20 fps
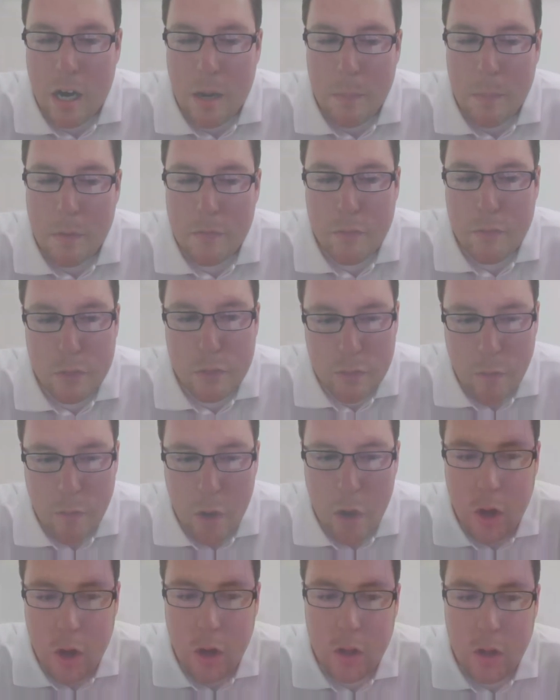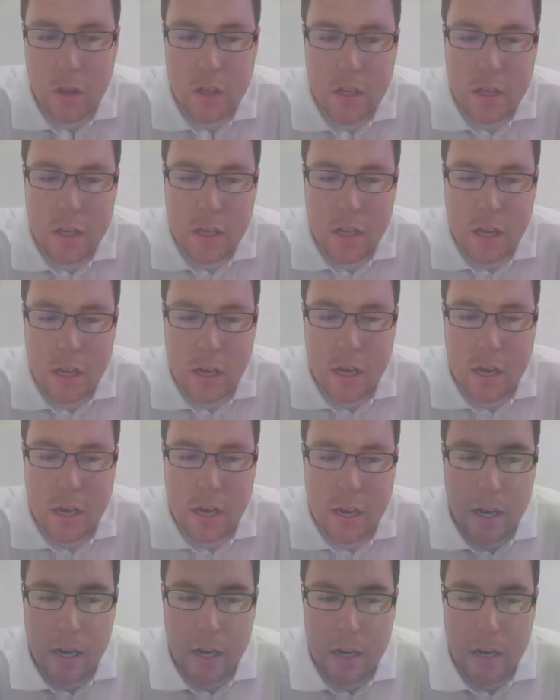First of all,
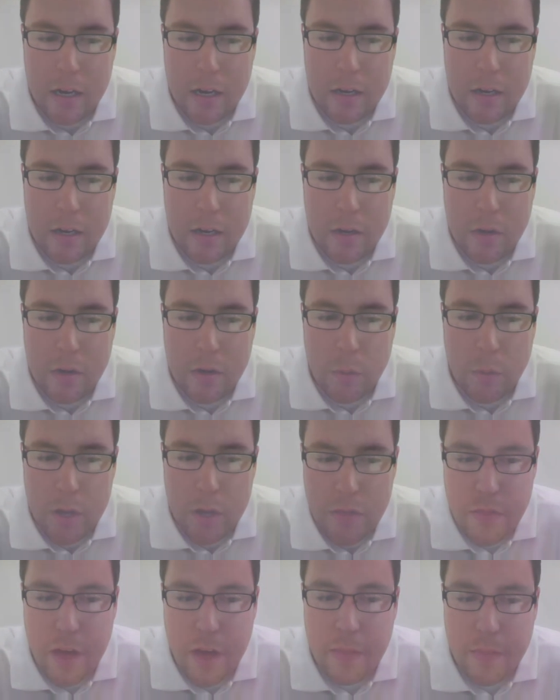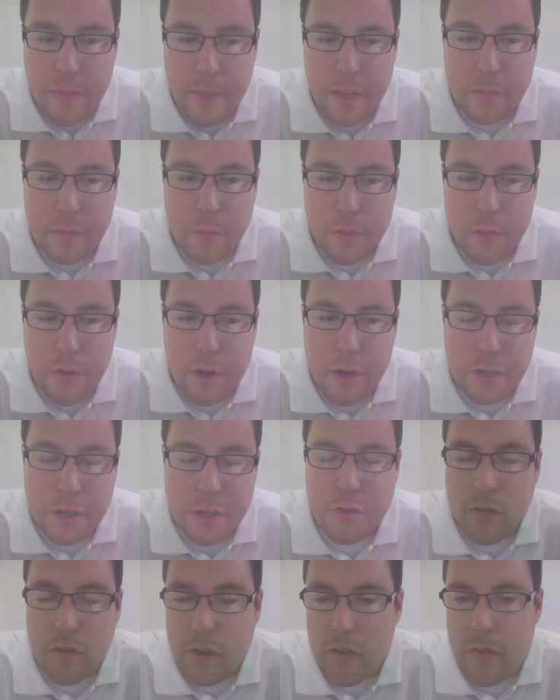we thought that with our
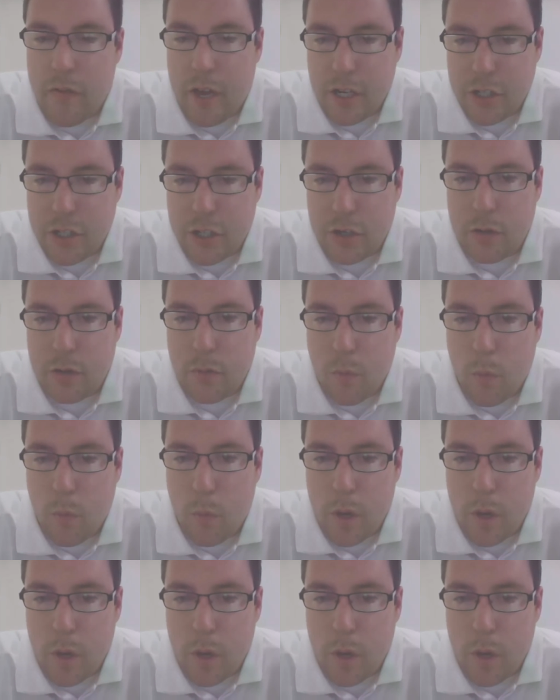history of innovation,